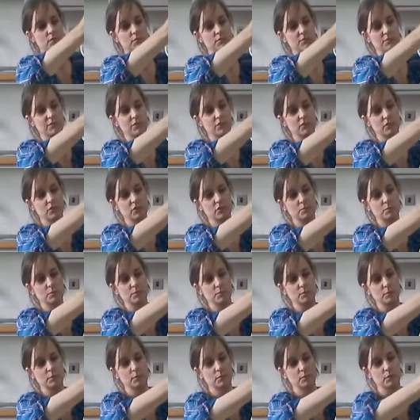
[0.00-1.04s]
this on first
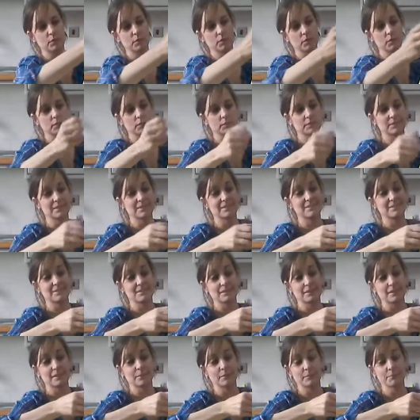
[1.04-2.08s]
before I put the.
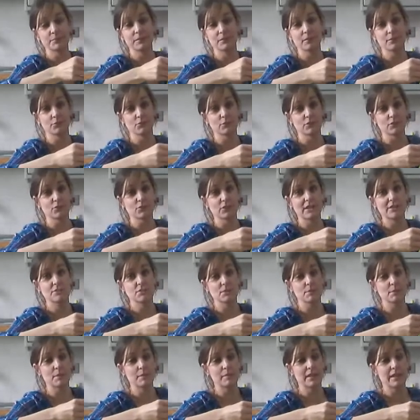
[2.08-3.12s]
See, should
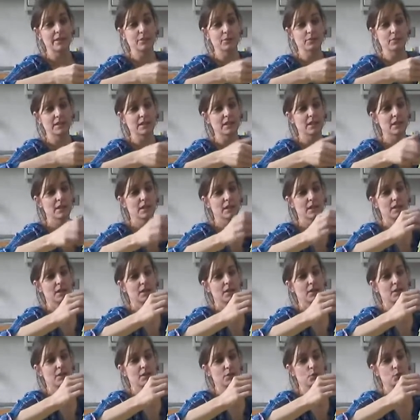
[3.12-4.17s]
change my plan already.
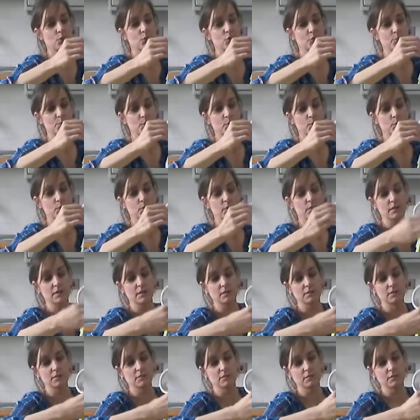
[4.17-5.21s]
I could have put
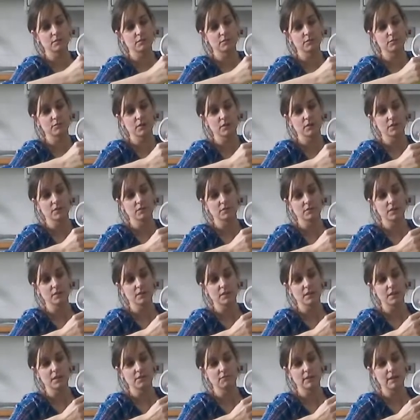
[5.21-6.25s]
this on first and
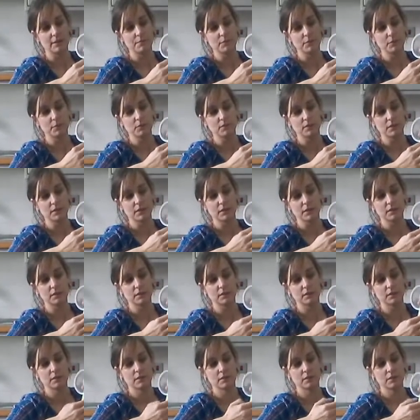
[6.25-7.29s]
then wrap the green.
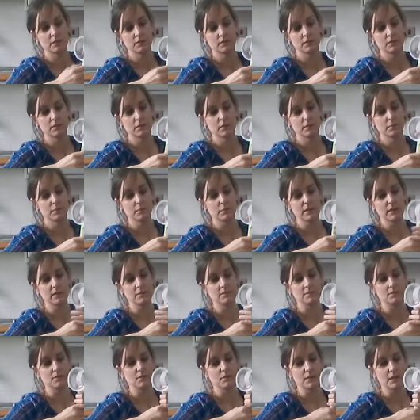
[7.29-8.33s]

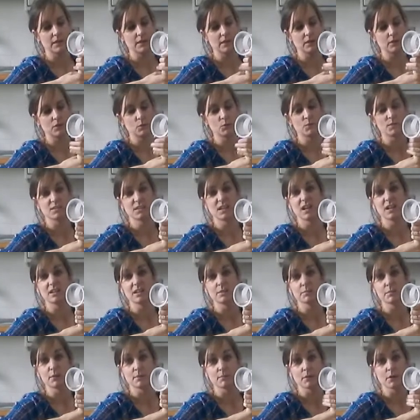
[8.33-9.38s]
That's okay. I can always
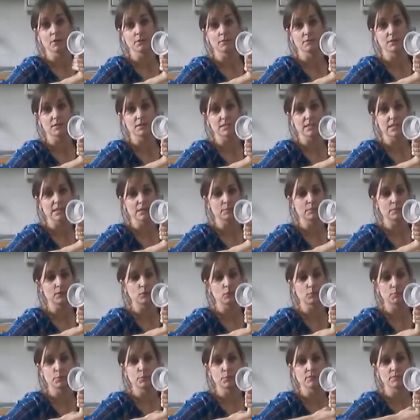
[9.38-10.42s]
colour my masking tape
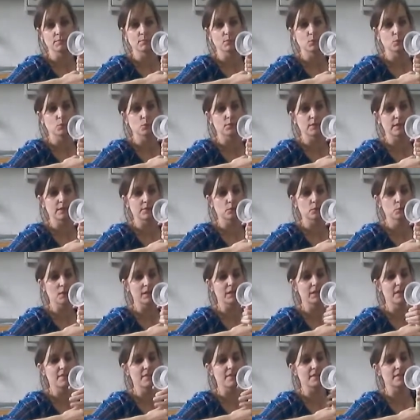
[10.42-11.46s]
in. I'll put some more around. Oh,
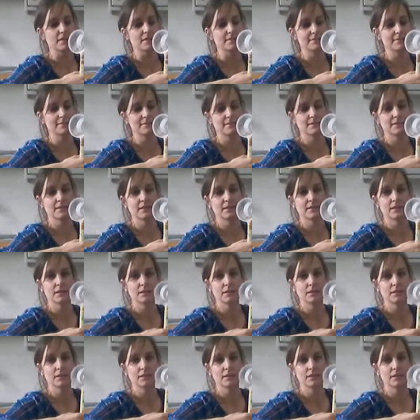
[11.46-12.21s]
I like this.